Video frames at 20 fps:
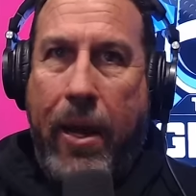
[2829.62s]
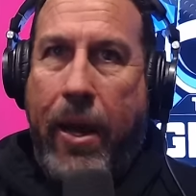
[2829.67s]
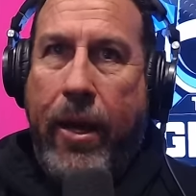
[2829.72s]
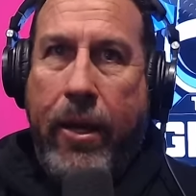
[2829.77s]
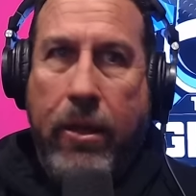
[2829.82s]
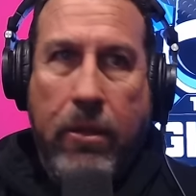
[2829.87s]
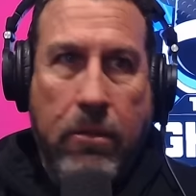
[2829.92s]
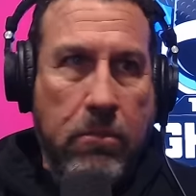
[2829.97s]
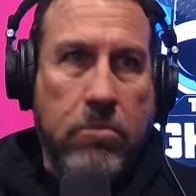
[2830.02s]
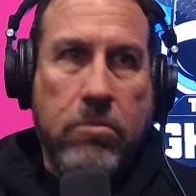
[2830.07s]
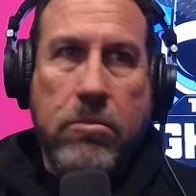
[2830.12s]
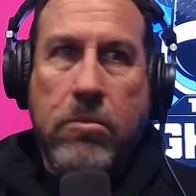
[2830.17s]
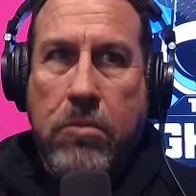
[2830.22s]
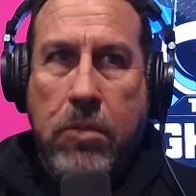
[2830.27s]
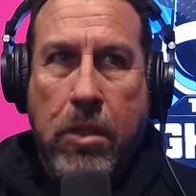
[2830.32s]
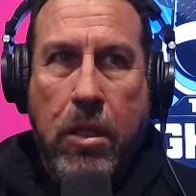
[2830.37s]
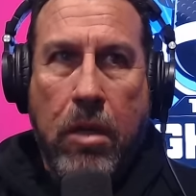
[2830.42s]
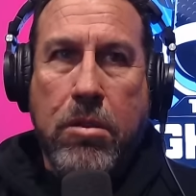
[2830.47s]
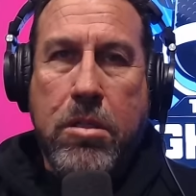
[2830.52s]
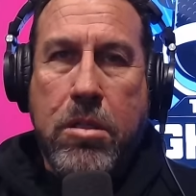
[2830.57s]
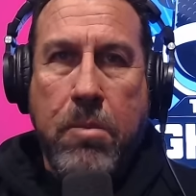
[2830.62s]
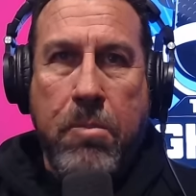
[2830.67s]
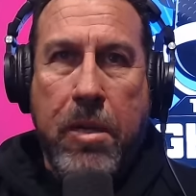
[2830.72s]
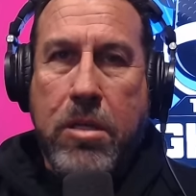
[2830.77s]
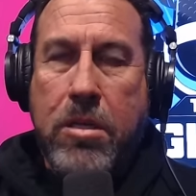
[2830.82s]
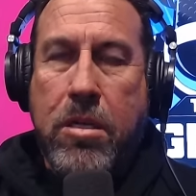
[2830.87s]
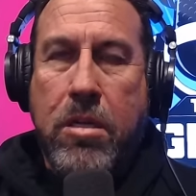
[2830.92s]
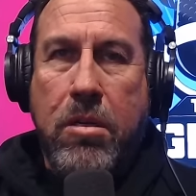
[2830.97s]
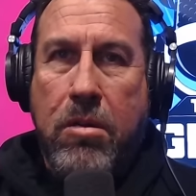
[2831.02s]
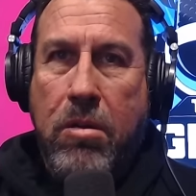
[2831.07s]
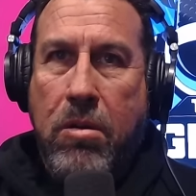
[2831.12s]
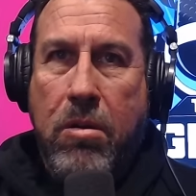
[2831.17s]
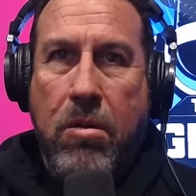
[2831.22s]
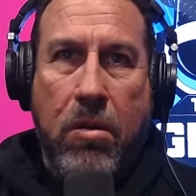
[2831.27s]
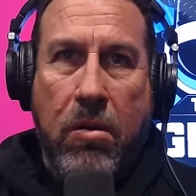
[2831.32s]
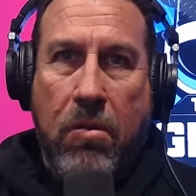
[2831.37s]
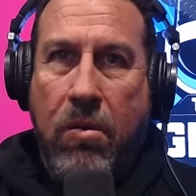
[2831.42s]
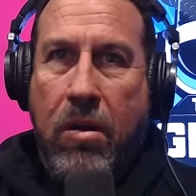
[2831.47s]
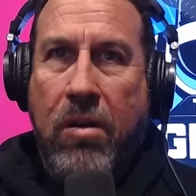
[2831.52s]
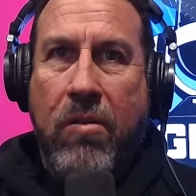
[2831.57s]
by, you know, submission due to
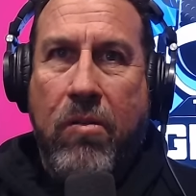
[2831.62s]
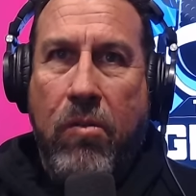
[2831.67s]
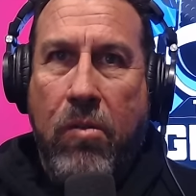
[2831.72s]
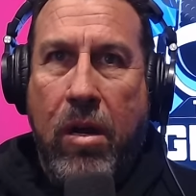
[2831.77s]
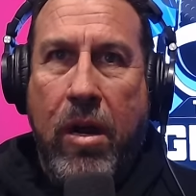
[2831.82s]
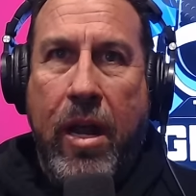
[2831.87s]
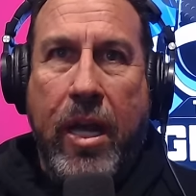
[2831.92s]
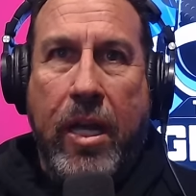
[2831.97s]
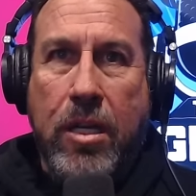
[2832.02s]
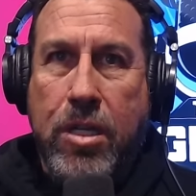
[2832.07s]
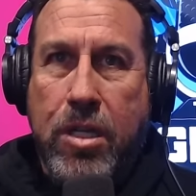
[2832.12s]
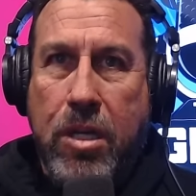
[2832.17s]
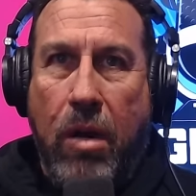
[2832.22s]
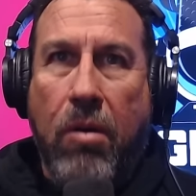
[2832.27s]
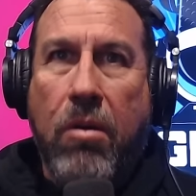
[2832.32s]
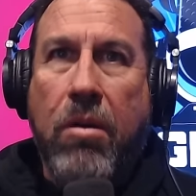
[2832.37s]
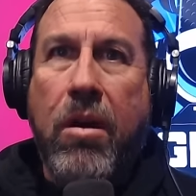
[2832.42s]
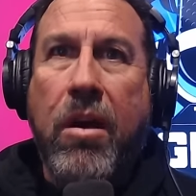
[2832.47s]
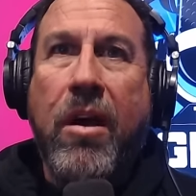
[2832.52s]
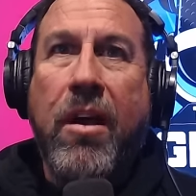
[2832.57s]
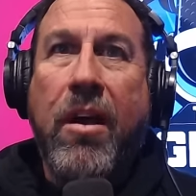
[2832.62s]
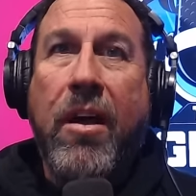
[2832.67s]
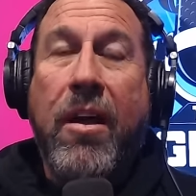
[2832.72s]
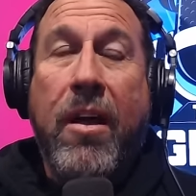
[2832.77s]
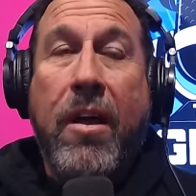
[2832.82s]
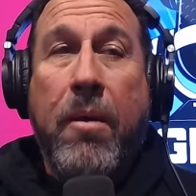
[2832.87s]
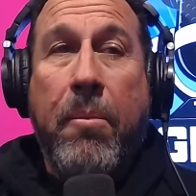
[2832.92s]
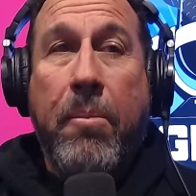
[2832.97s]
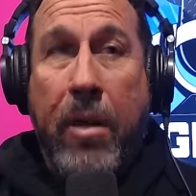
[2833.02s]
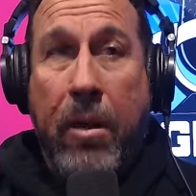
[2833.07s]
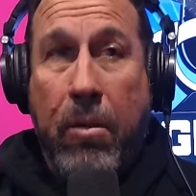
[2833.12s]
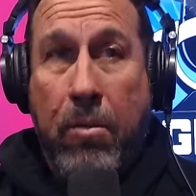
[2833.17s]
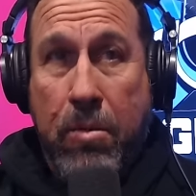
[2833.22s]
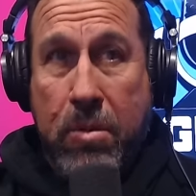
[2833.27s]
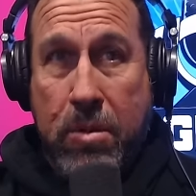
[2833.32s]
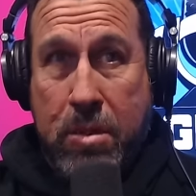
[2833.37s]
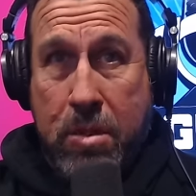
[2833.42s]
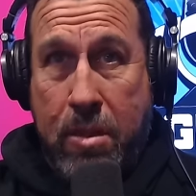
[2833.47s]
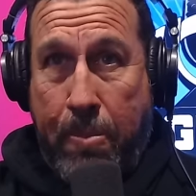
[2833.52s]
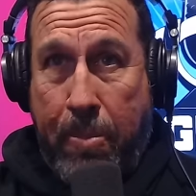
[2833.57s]
a rear, rear naked choke, but it
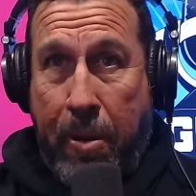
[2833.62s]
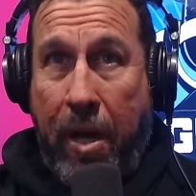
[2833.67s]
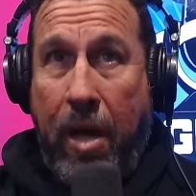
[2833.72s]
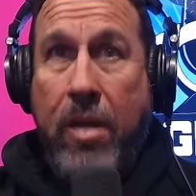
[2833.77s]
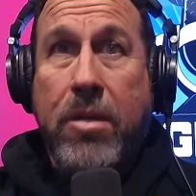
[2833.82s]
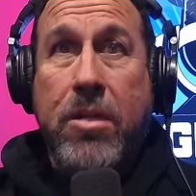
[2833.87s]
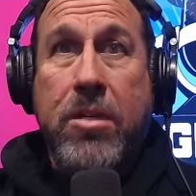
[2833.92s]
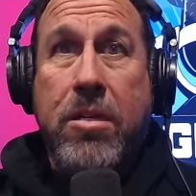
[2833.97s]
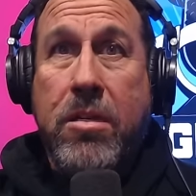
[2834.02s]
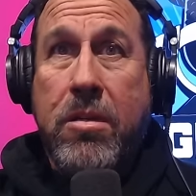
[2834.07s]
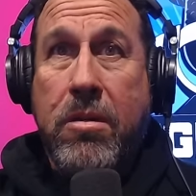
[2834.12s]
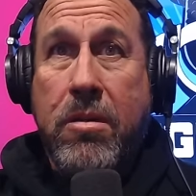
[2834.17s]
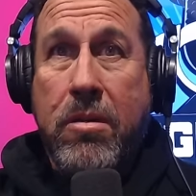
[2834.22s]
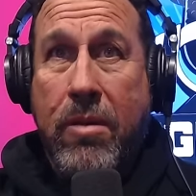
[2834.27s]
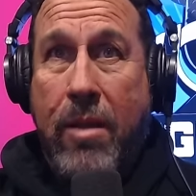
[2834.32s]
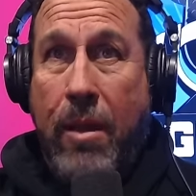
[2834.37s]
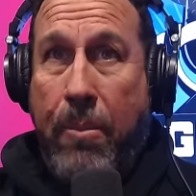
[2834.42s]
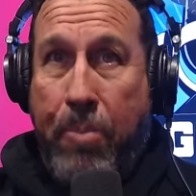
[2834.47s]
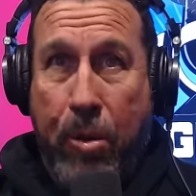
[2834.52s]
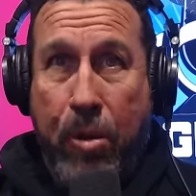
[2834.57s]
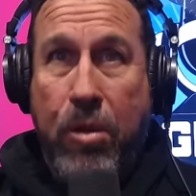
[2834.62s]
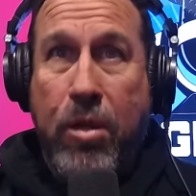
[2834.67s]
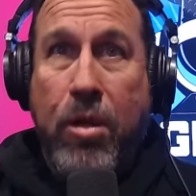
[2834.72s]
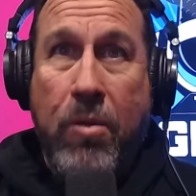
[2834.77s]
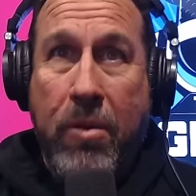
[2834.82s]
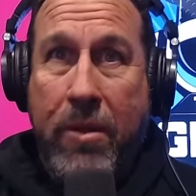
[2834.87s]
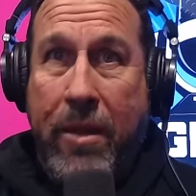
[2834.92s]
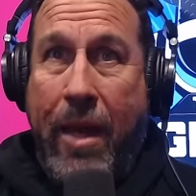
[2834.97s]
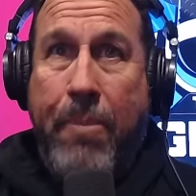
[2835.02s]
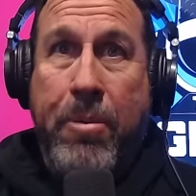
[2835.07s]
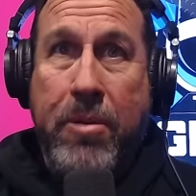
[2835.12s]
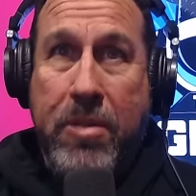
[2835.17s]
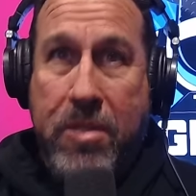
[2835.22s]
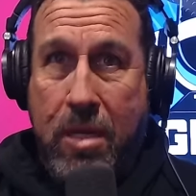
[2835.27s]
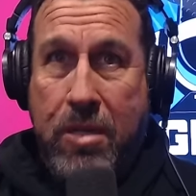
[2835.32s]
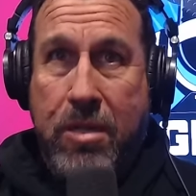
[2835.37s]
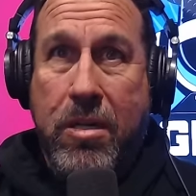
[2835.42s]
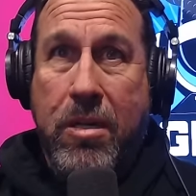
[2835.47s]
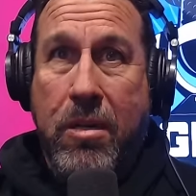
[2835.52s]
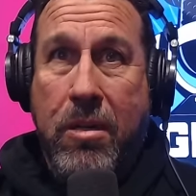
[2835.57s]
was the punch that put you in that
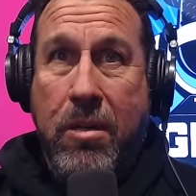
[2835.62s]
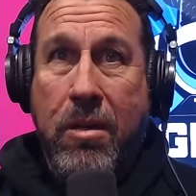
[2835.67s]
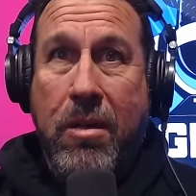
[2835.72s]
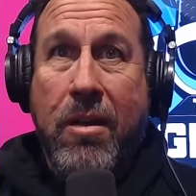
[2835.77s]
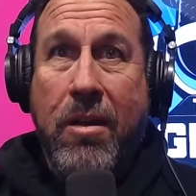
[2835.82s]
position.